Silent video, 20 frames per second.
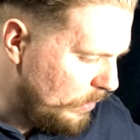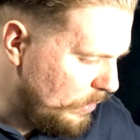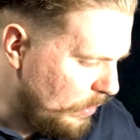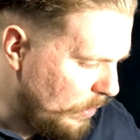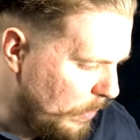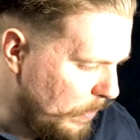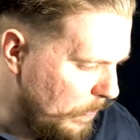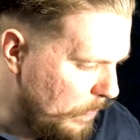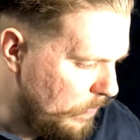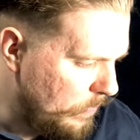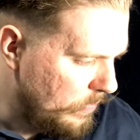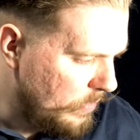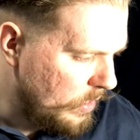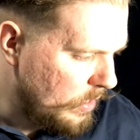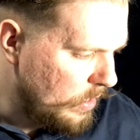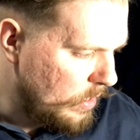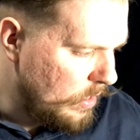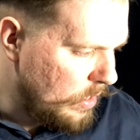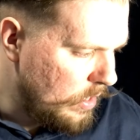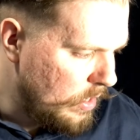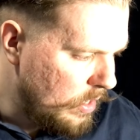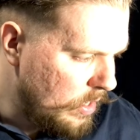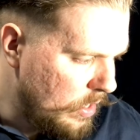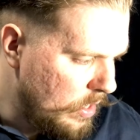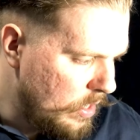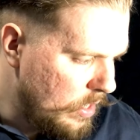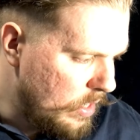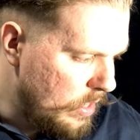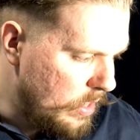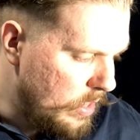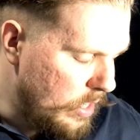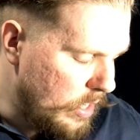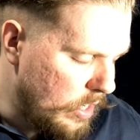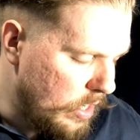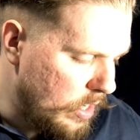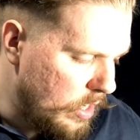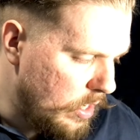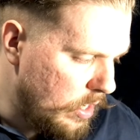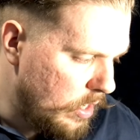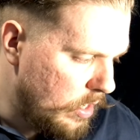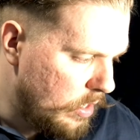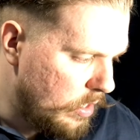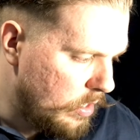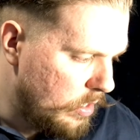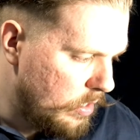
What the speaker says: So the